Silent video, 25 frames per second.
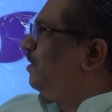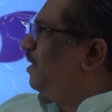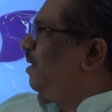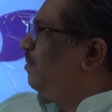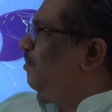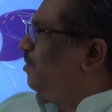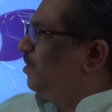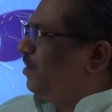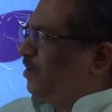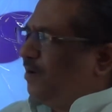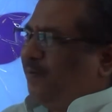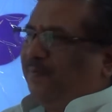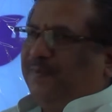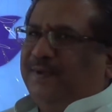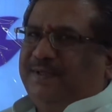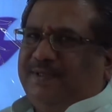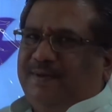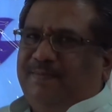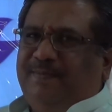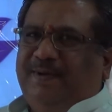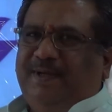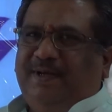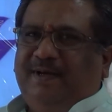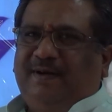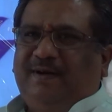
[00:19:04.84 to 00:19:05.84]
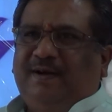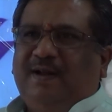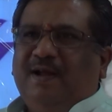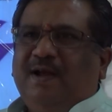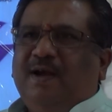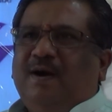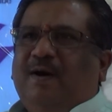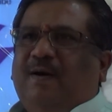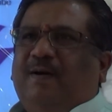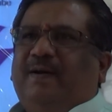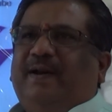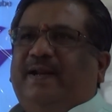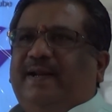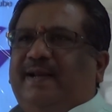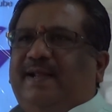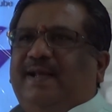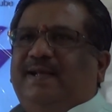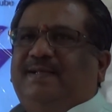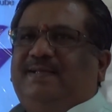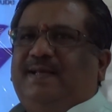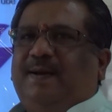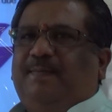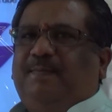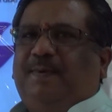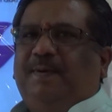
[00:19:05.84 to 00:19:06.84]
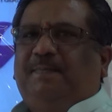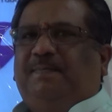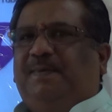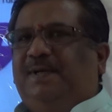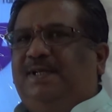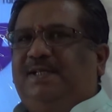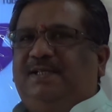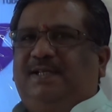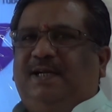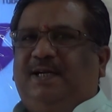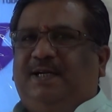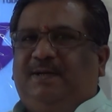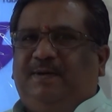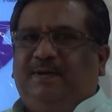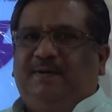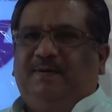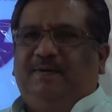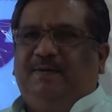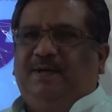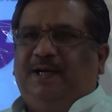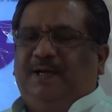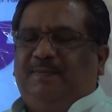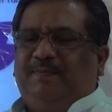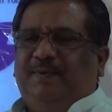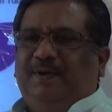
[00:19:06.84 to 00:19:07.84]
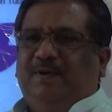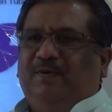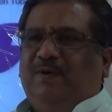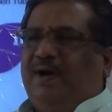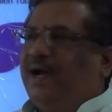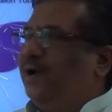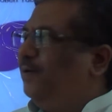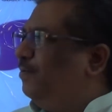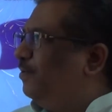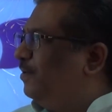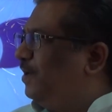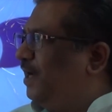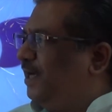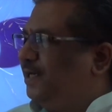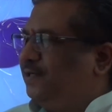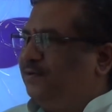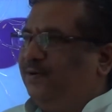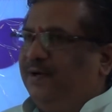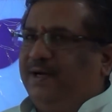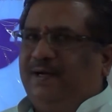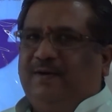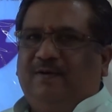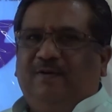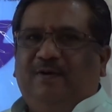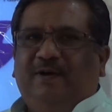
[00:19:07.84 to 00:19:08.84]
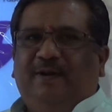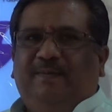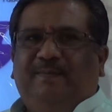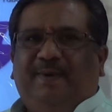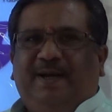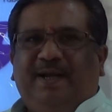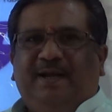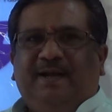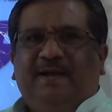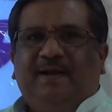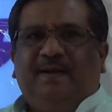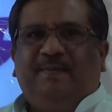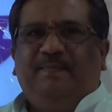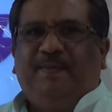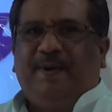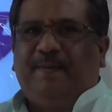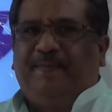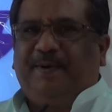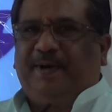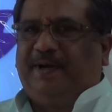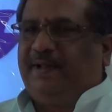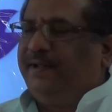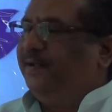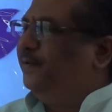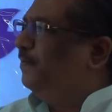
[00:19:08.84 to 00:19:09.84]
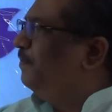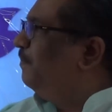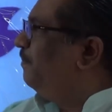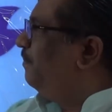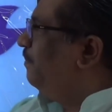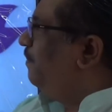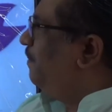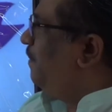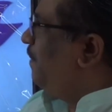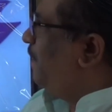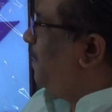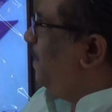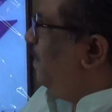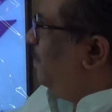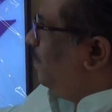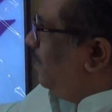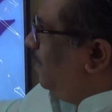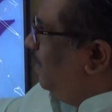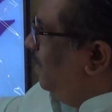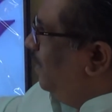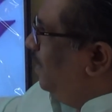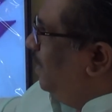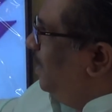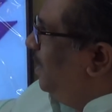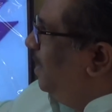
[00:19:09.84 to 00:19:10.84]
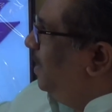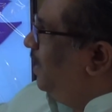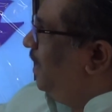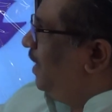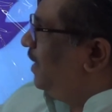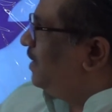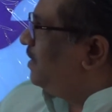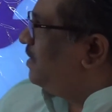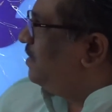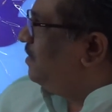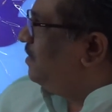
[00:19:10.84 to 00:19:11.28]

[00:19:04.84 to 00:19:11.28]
chemotropism here or any example, please let me know. I would like to include in my PPT. Okay. Next,